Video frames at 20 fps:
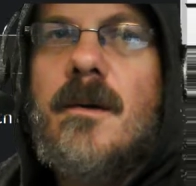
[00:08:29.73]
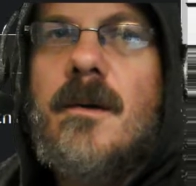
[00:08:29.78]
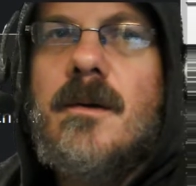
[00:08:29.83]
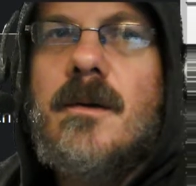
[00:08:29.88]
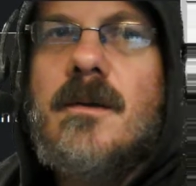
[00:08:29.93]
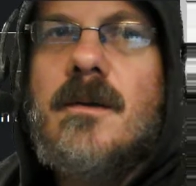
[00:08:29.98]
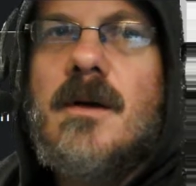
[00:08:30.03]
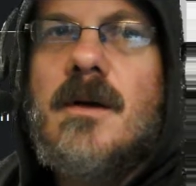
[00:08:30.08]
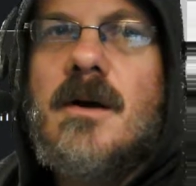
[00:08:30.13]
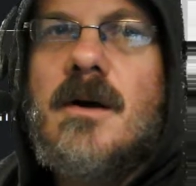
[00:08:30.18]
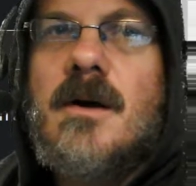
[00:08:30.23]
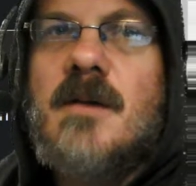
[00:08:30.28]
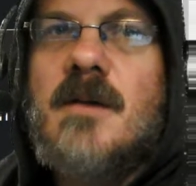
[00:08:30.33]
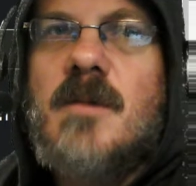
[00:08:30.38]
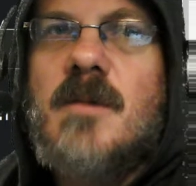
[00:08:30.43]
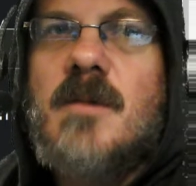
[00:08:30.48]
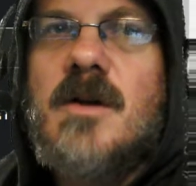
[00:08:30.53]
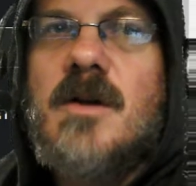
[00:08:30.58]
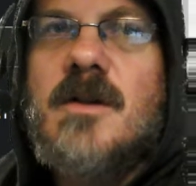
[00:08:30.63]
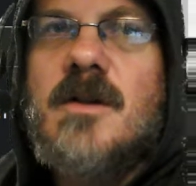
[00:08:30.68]
I'll have them
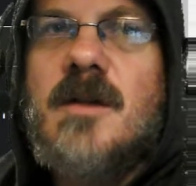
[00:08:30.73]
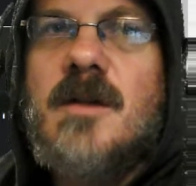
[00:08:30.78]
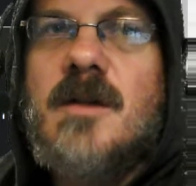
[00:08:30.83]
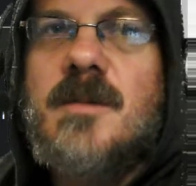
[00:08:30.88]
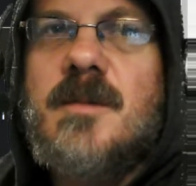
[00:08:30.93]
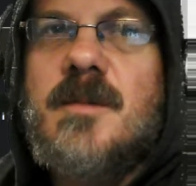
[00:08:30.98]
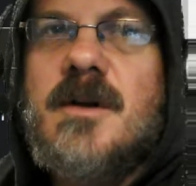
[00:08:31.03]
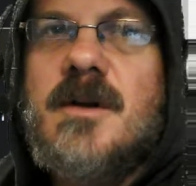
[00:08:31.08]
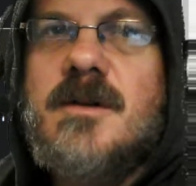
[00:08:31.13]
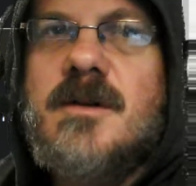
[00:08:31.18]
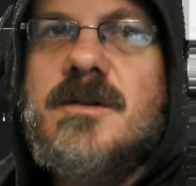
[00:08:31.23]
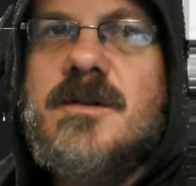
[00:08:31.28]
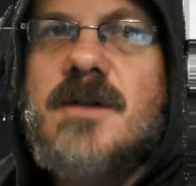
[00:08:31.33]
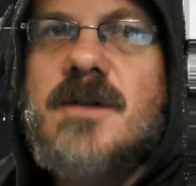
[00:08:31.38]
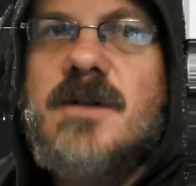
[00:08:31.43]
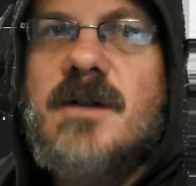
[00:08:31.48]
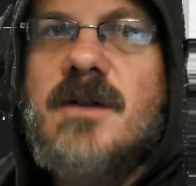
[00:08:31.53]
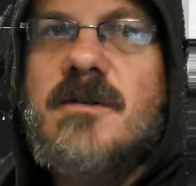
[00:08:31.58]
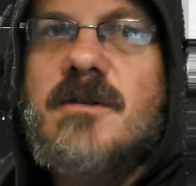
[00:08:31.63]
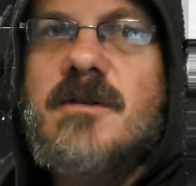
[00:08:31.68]
all in up arrow so
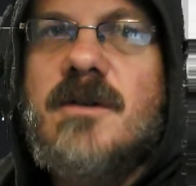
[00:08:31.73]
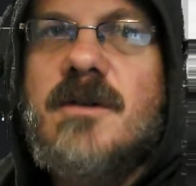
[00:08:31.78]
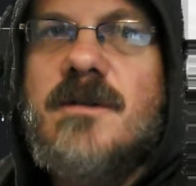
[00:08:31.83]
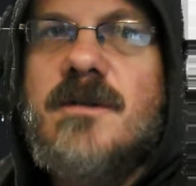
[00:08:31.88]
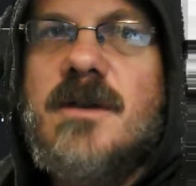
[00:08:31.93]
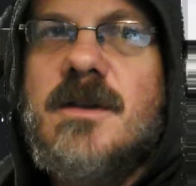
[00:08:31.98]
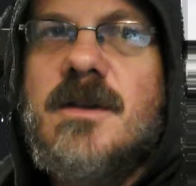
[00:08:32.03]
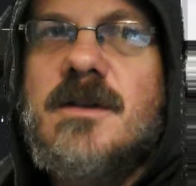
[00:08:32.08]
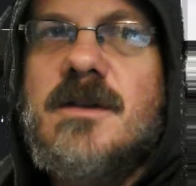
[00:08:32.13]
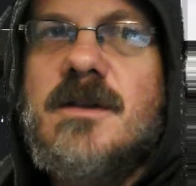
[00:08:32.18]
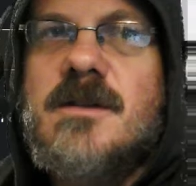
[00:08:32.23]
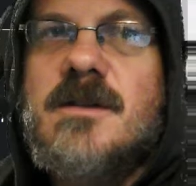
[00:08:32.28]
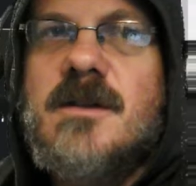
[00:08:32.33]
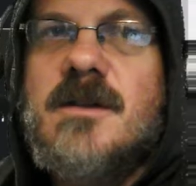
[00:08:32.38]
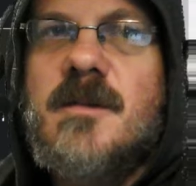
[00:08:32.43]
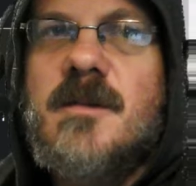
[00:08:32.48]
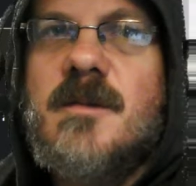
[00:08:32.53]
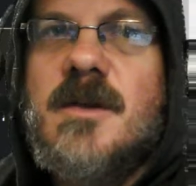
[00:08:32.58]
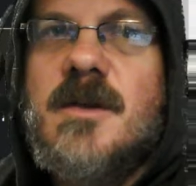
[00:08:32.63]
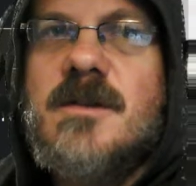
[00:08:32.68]
I can refeed these
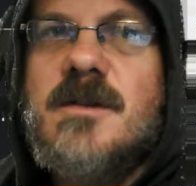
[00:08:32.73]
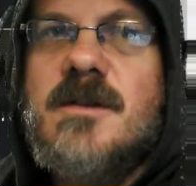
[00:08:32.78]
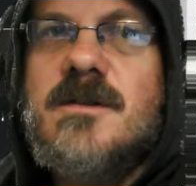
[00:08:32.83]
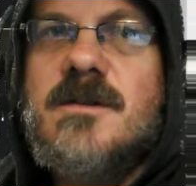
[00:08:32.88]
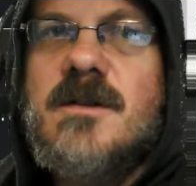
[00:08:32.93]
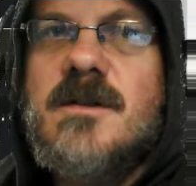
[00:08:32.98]
commands.